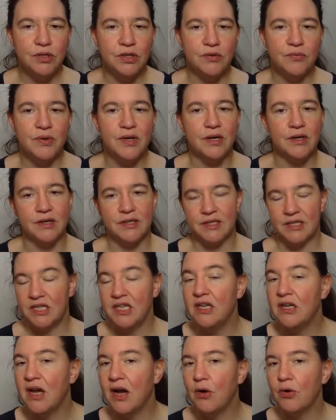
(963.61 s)
and we're going to
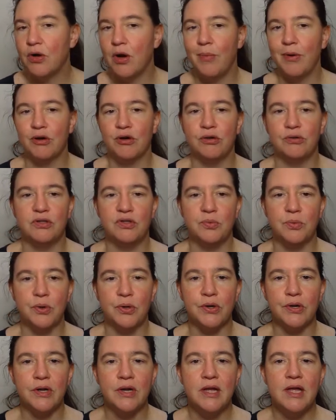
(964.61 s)
see how Goppa codes
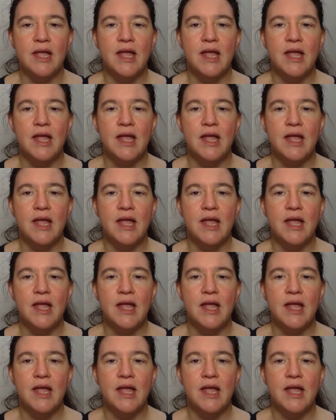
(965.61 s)
work.